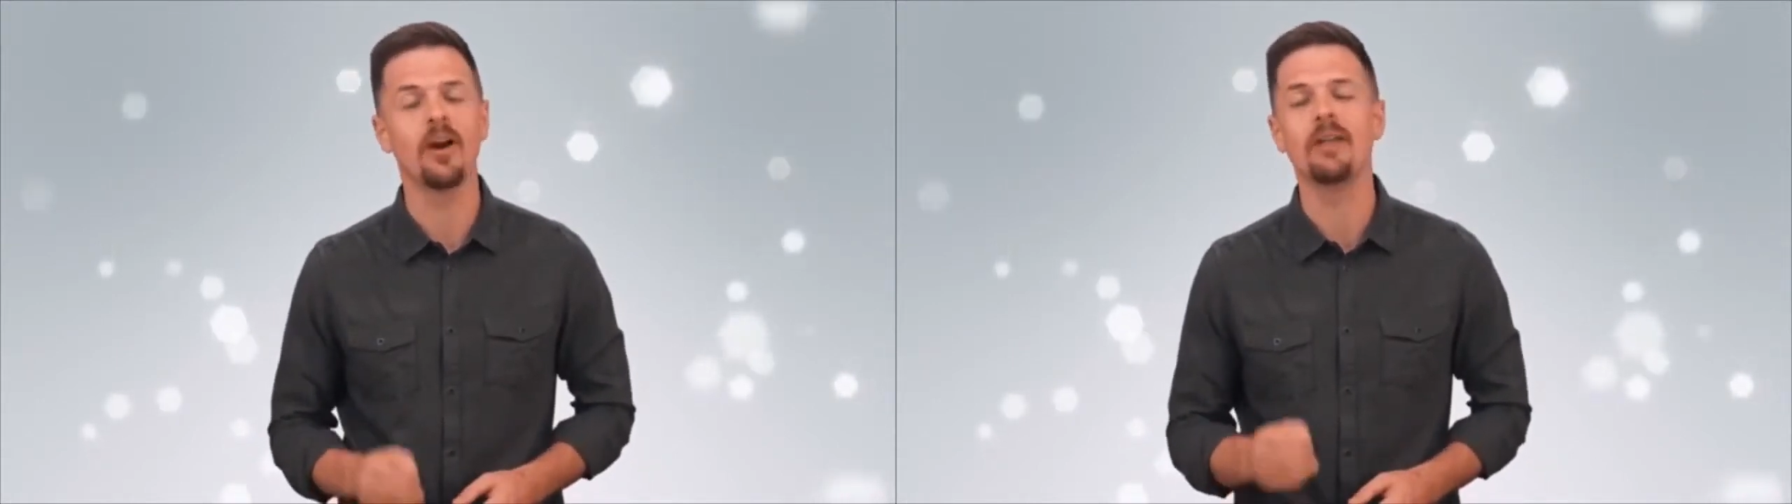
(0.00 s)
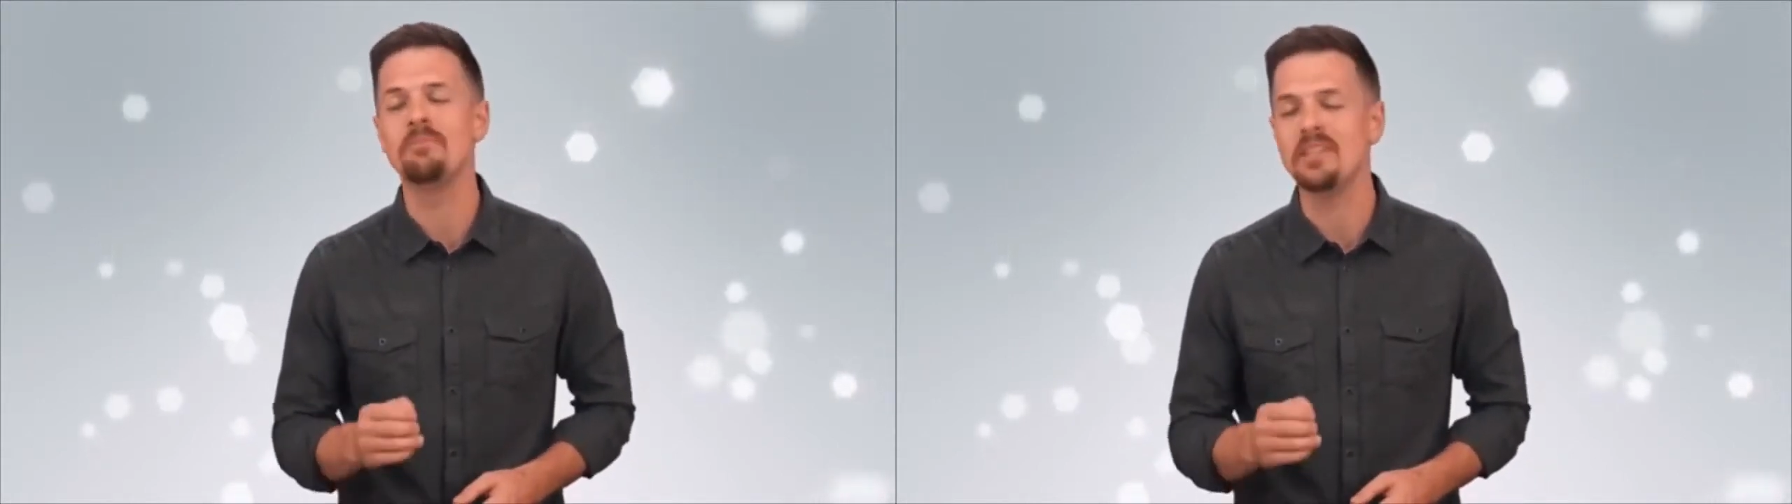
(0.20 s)

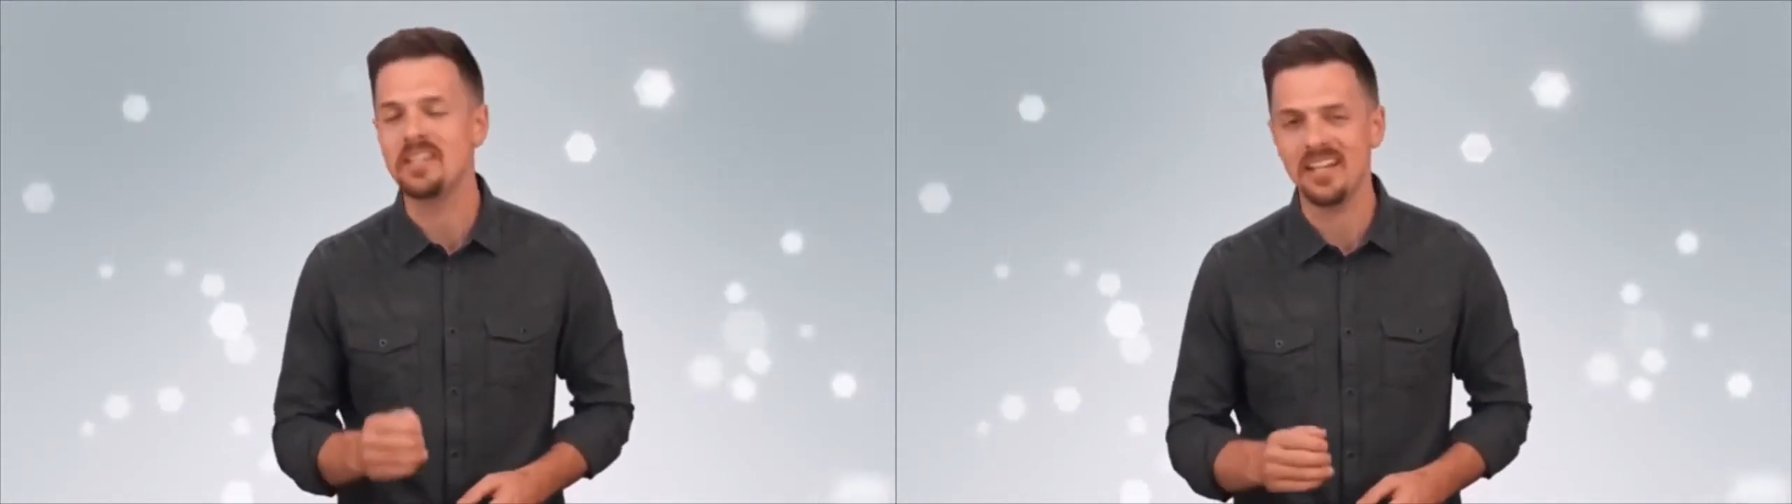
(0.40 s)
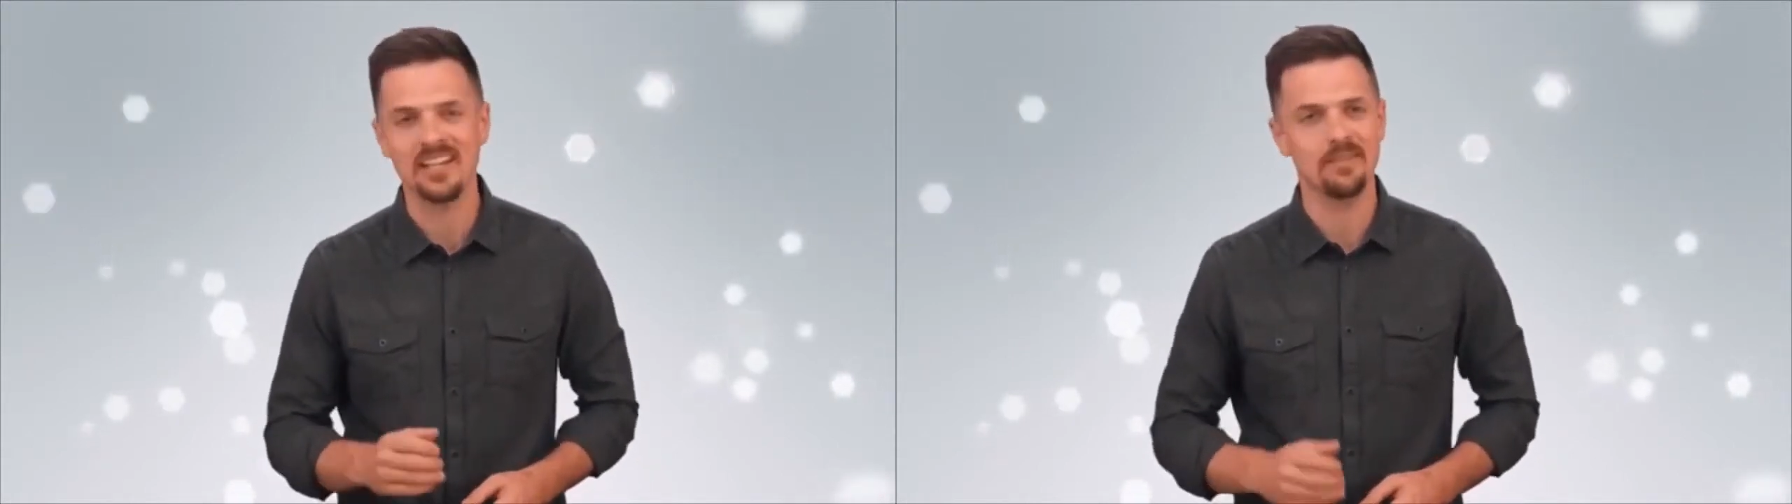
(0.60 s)
and
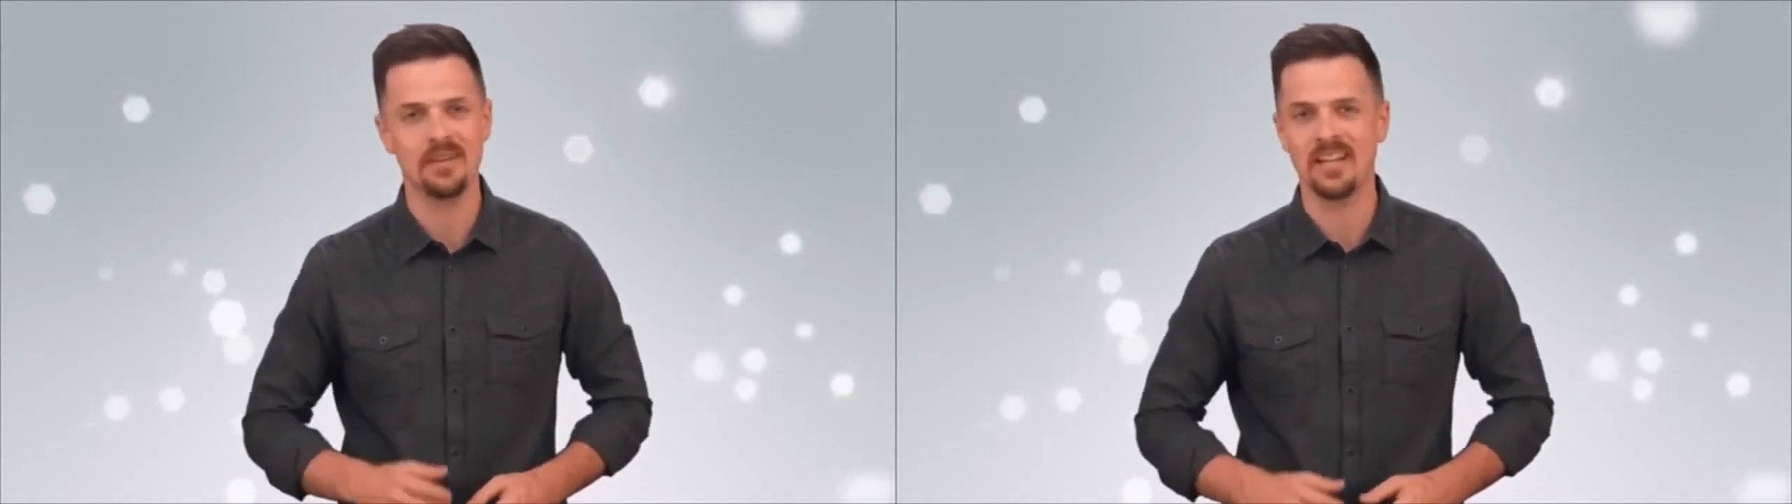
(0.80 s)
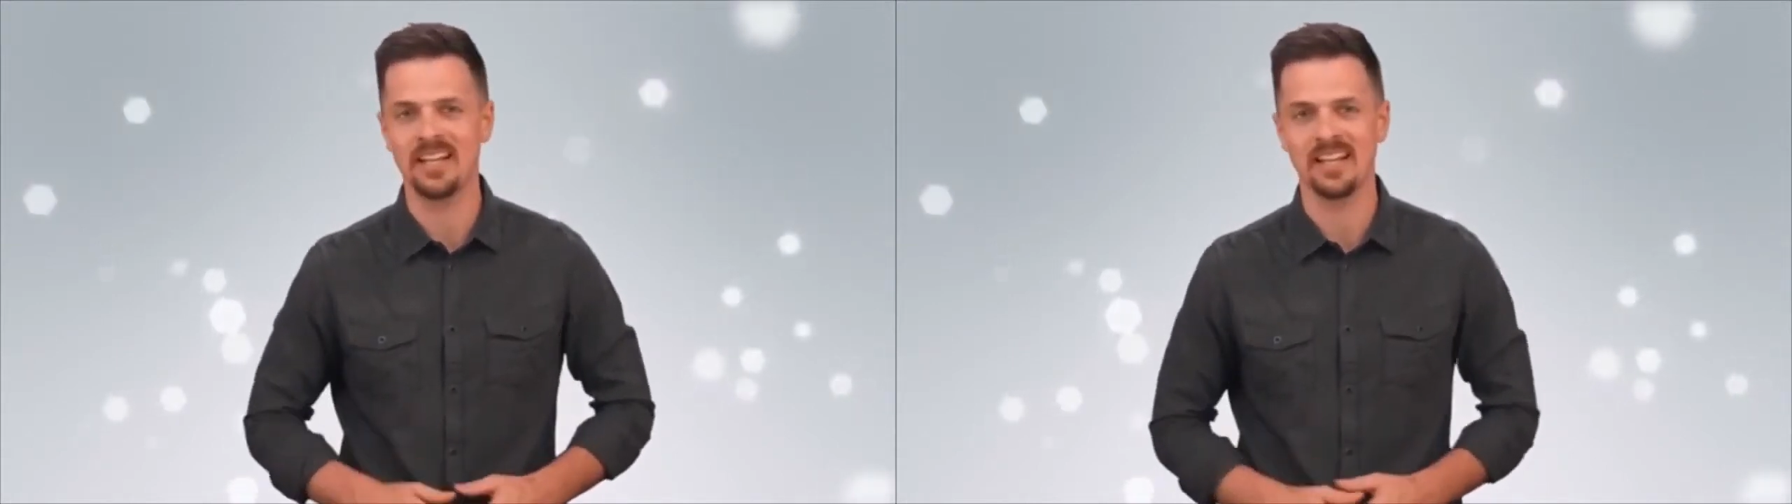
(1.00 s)
begin
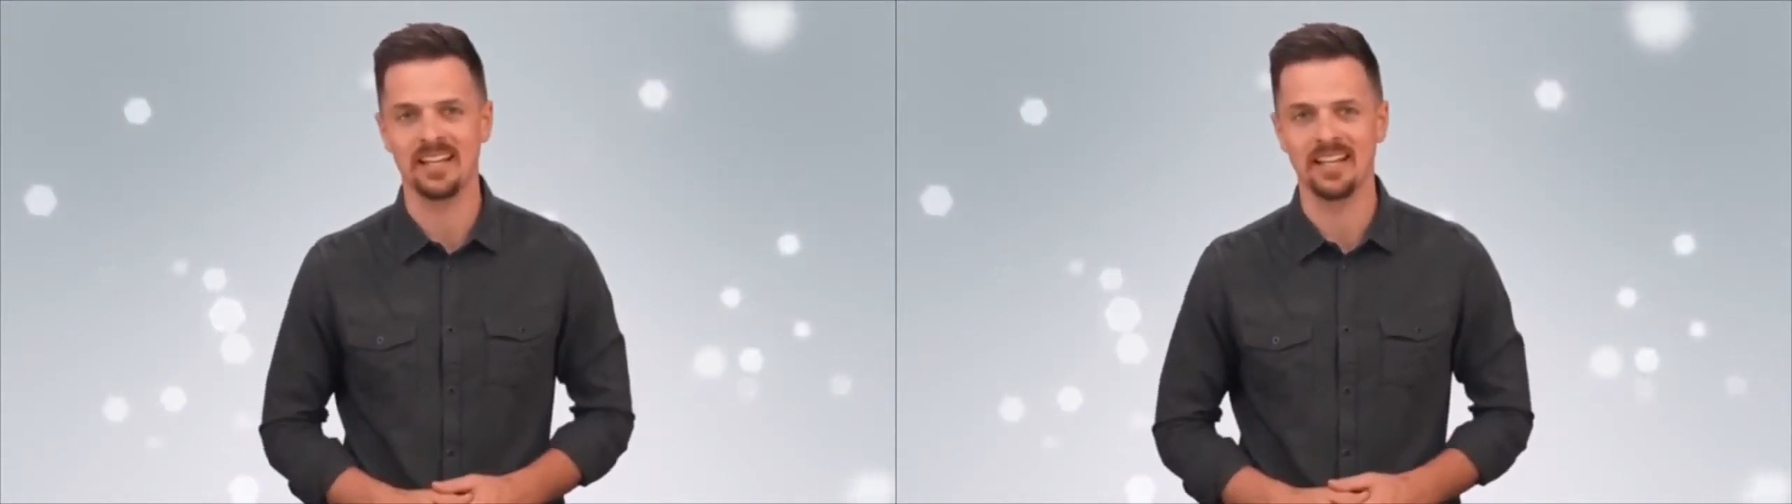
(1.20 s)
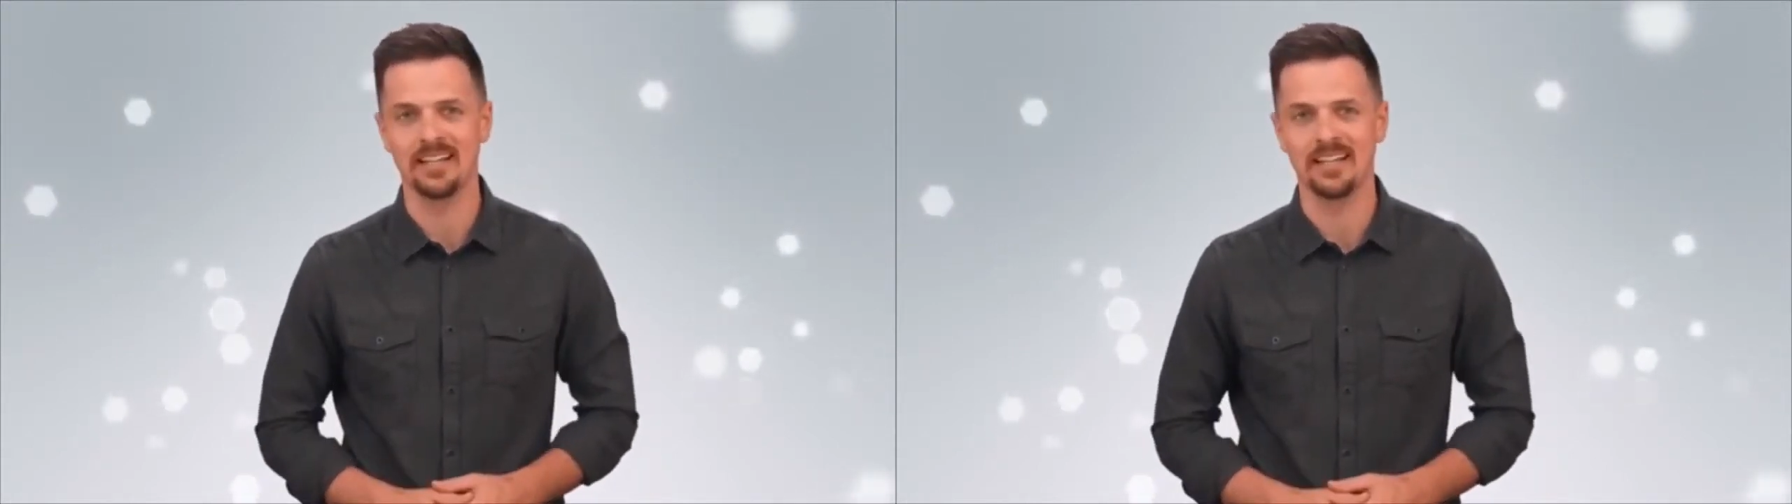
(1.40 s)
immediately.